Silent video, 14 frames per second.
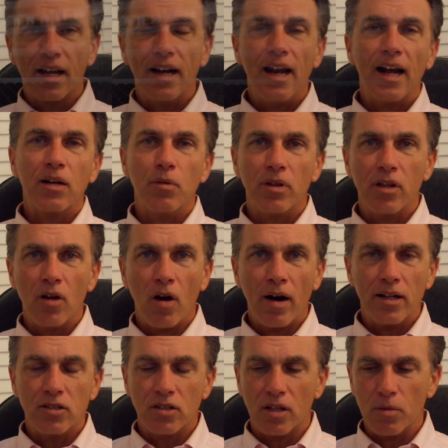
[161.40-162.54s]
connecting with the
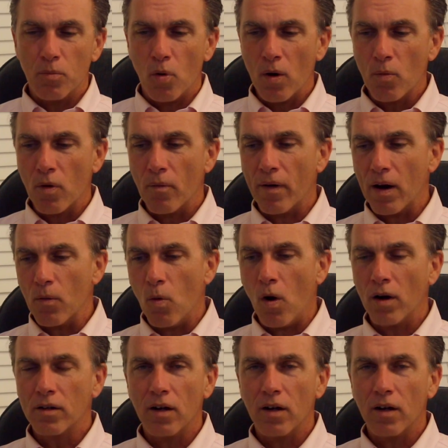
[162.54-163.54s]
audience to the point where when I walked